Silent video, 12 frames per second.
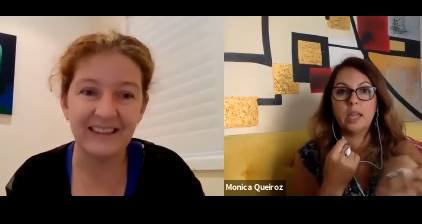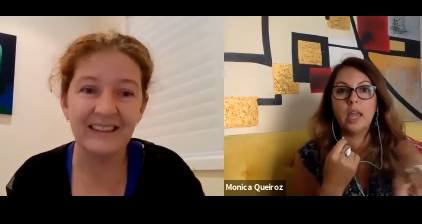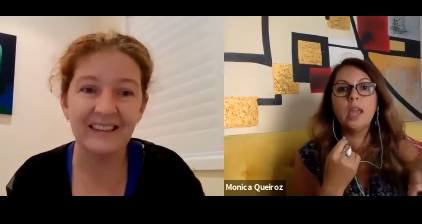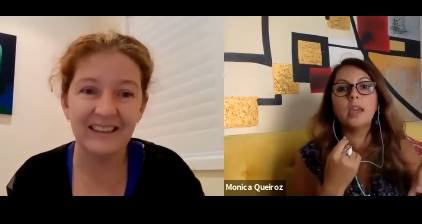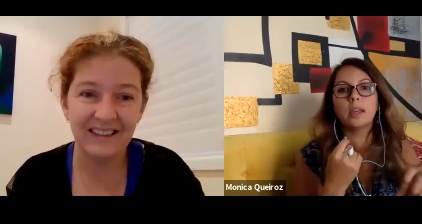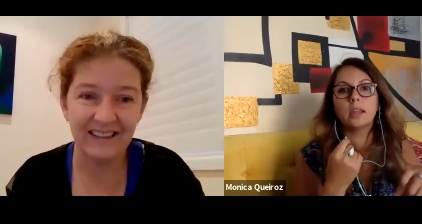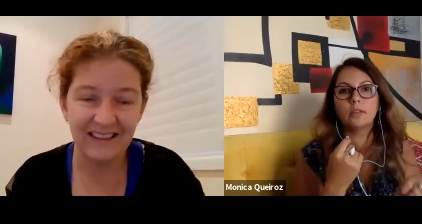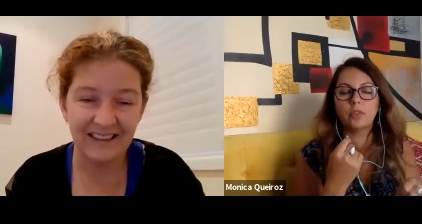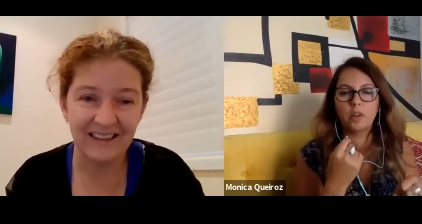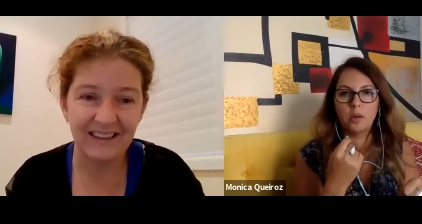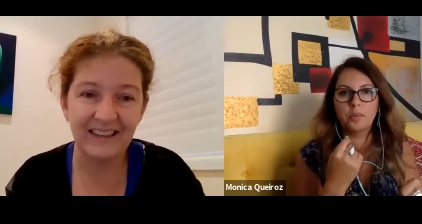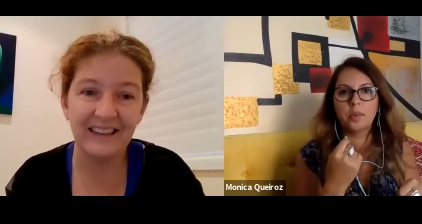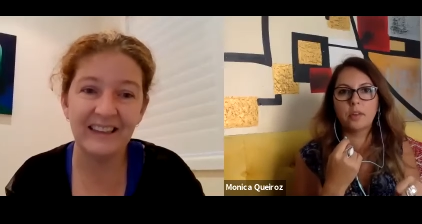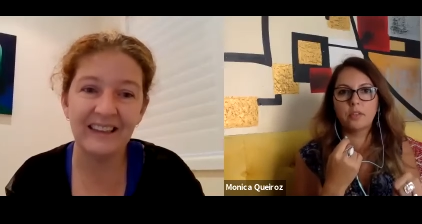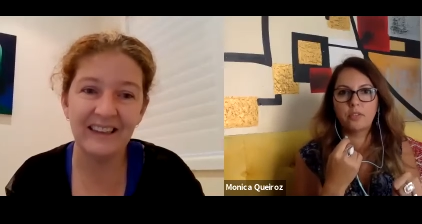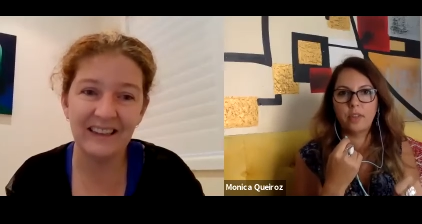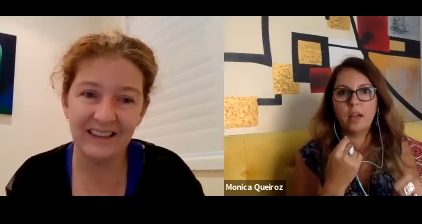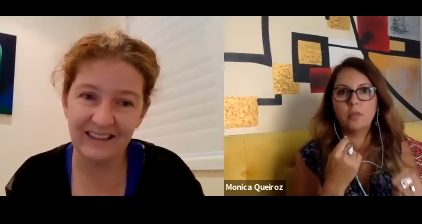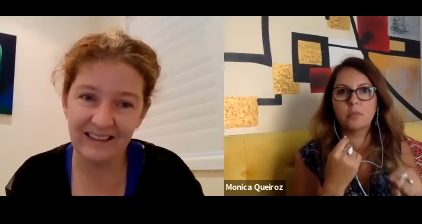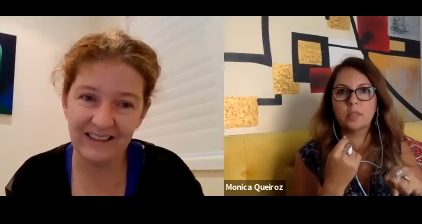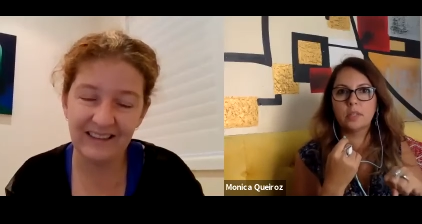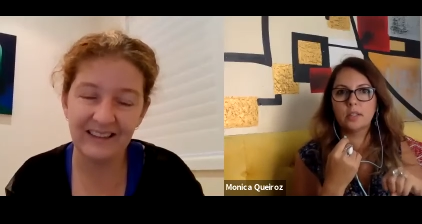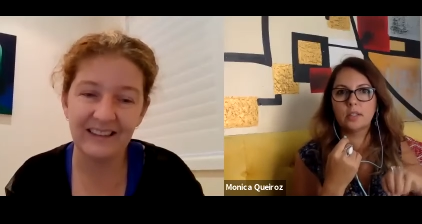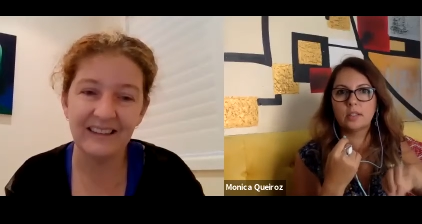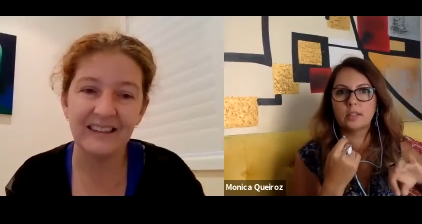Speaker 1: taken from their yeah. families